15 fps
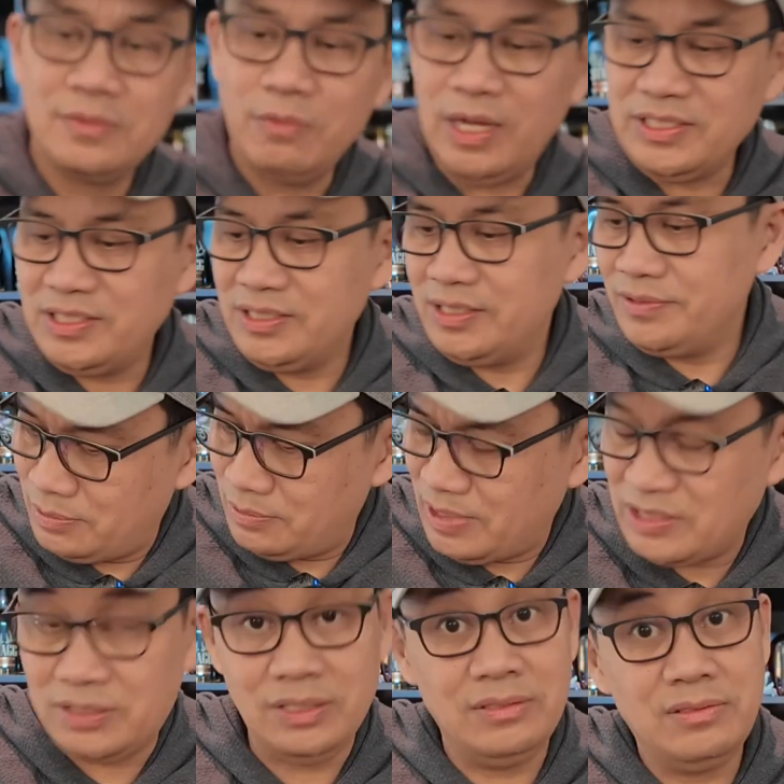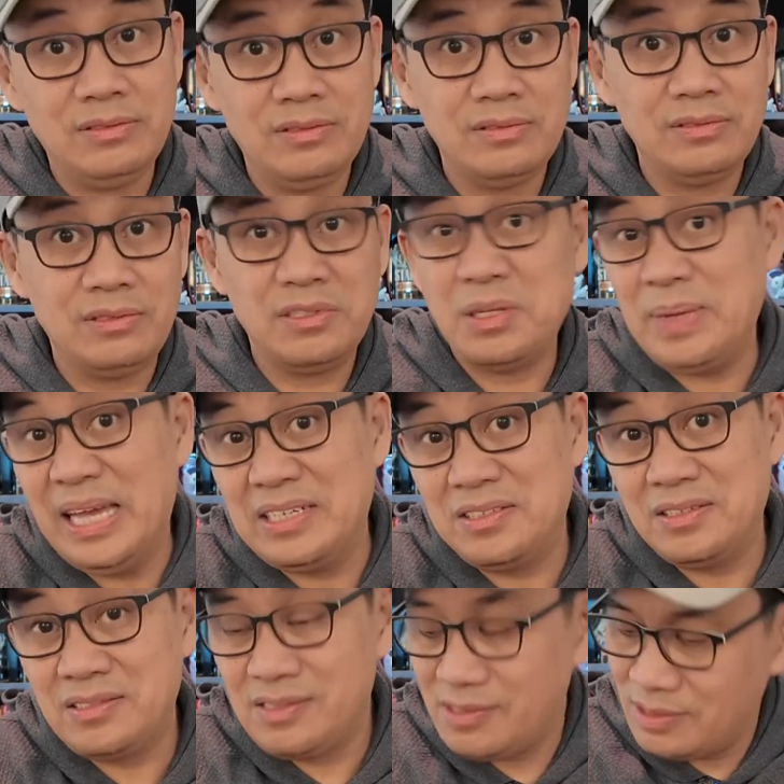Washington Redskins or
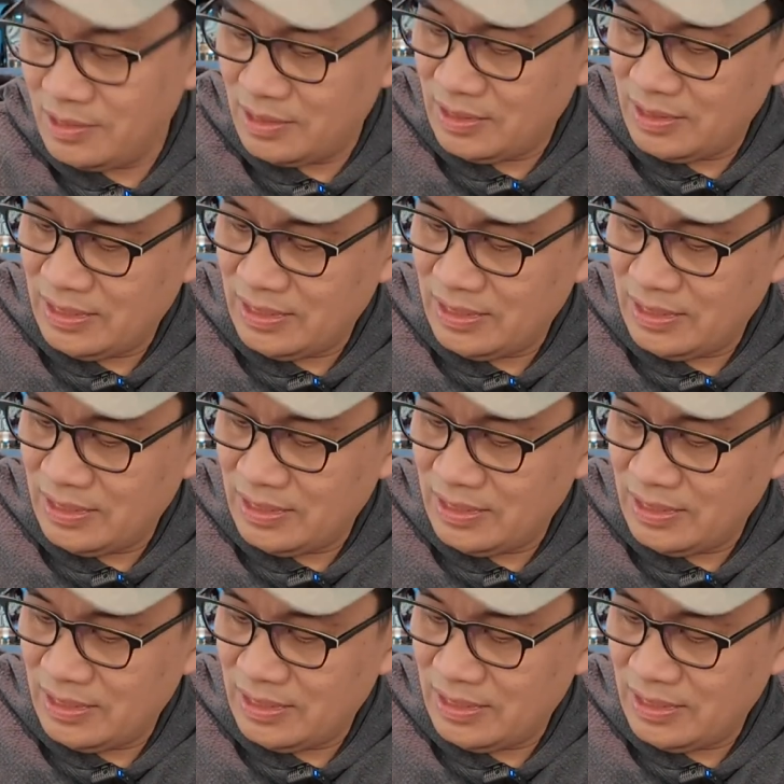Commanders